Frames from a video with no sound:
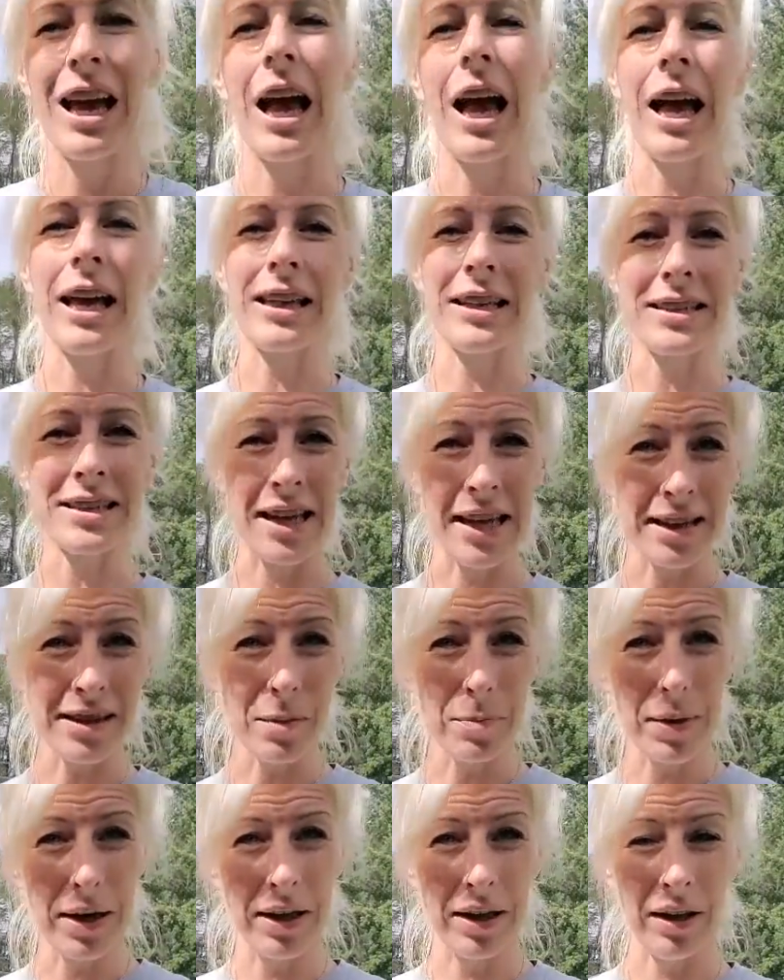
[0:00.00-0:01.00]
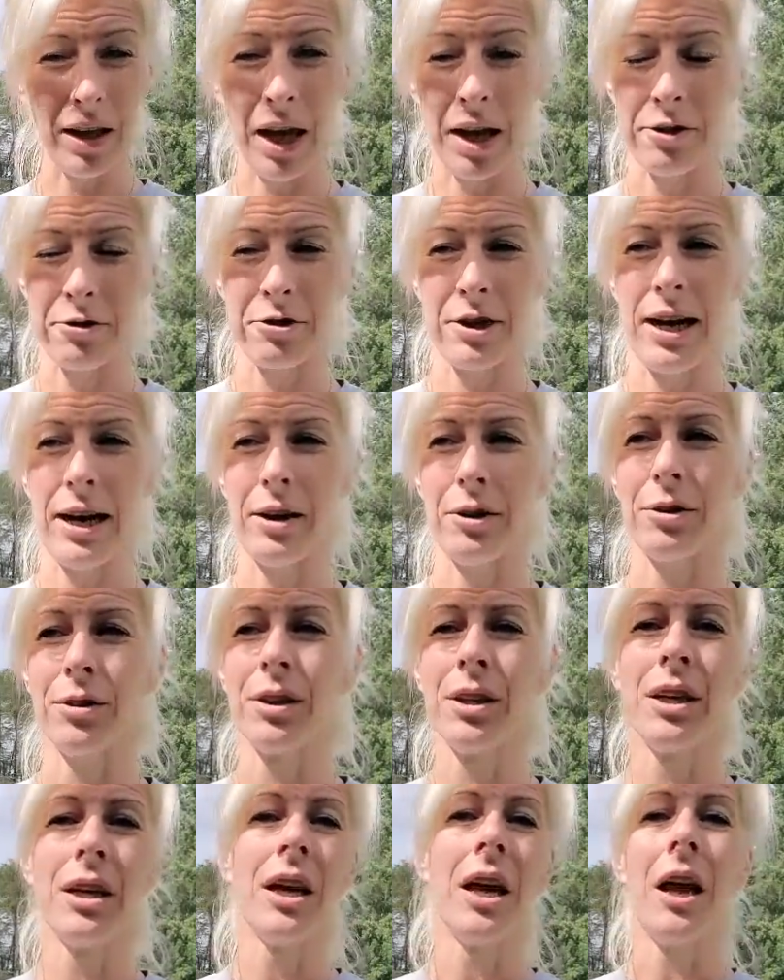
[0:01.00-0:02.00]
I can take the bed liner out.
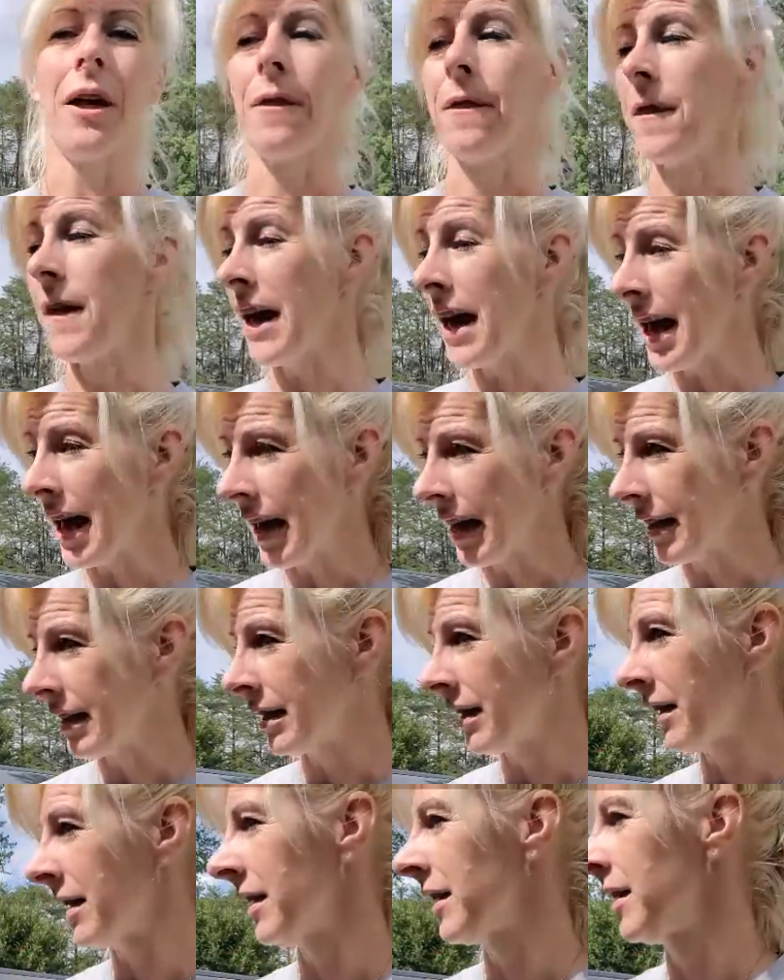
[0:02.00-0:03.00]
Then